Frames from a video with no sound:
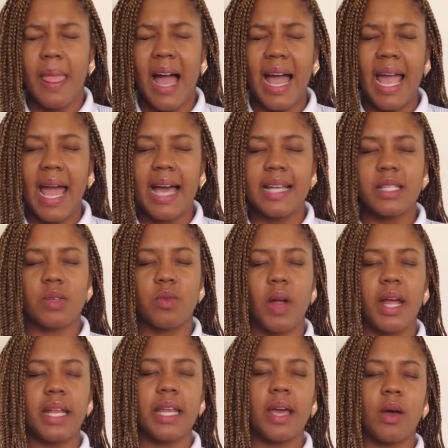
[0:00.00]
I ask
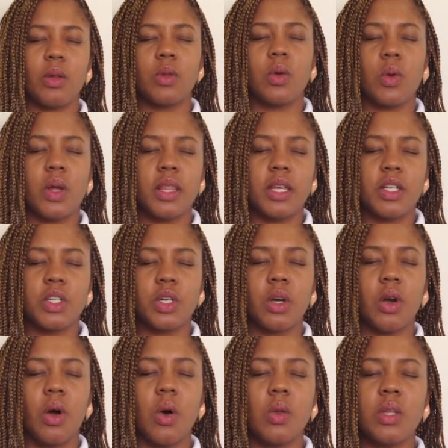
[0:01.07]
right now, Lord, that
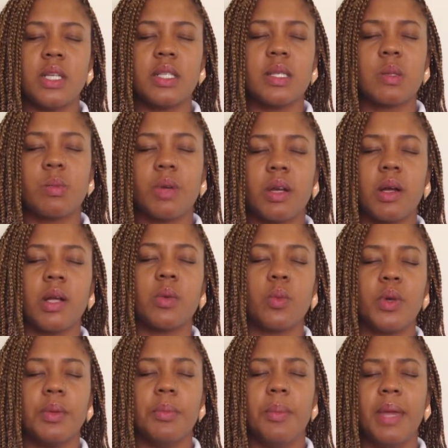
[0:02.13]
your Holy Spirit
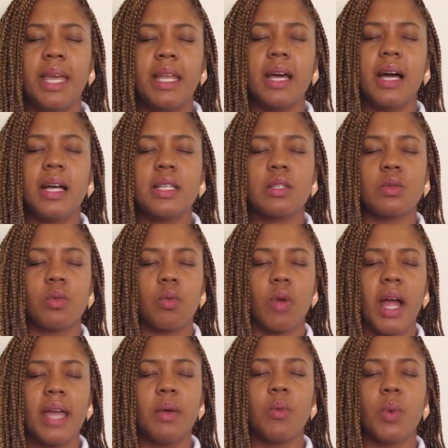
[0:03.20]
would meet us
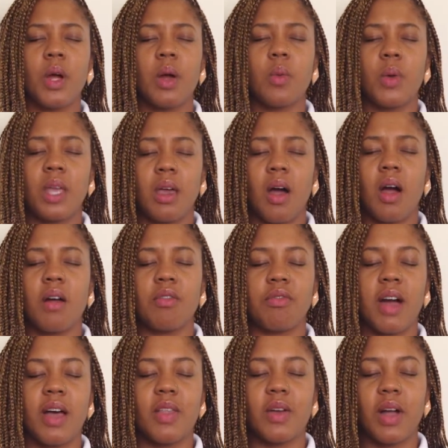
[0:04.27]
right where we are,
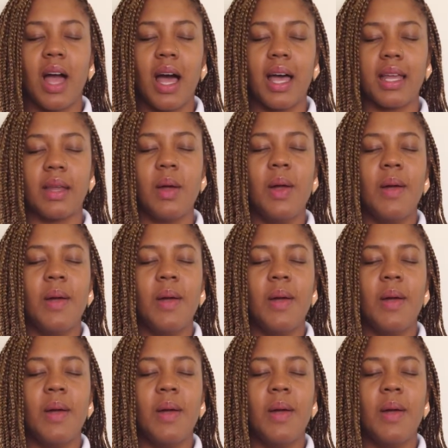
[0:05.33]
Father God.